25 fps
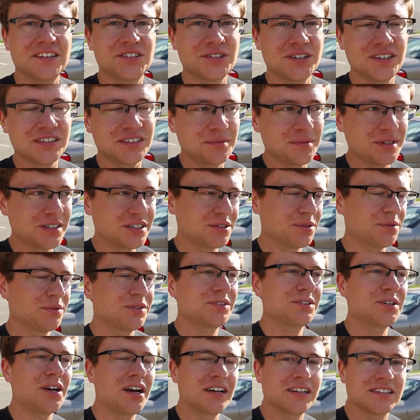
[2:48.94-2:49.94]
the transmission
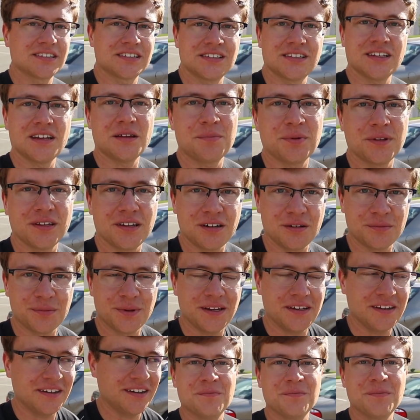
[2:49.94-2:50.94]
was trying to slip a little
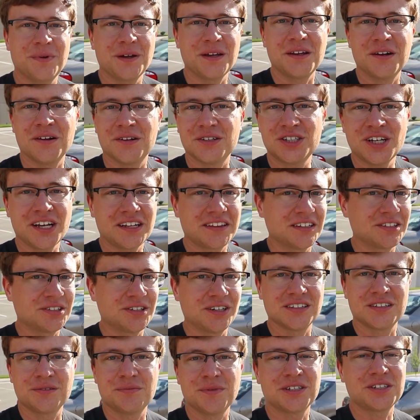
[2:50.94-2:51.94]
bit. But you know, check the
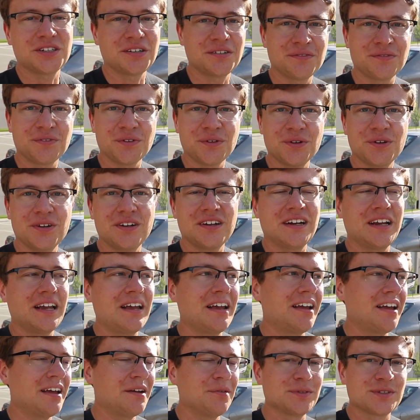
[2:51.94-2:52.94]
transmission fluid,
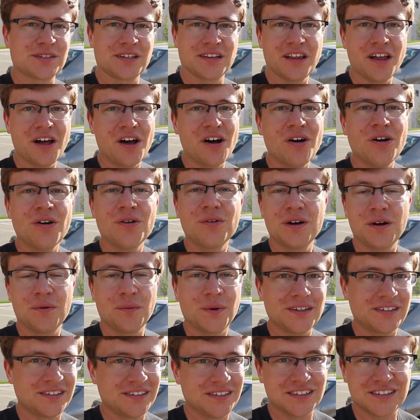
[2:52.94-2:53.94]
it was low, it
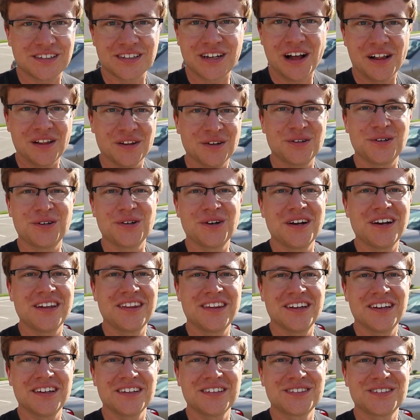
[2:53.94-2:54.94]
wasn't discolored or
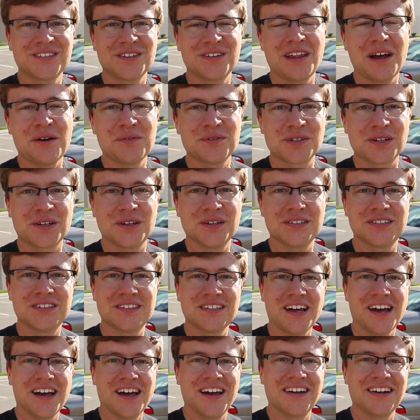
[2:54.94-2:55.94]
anything, so that was a good
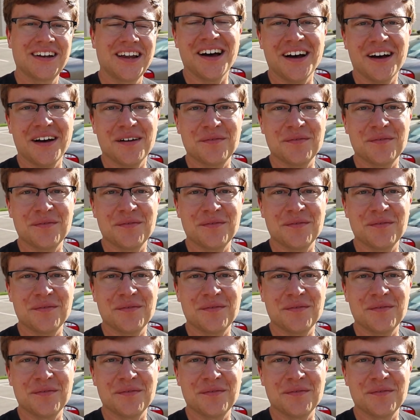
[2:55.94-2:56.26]
sign.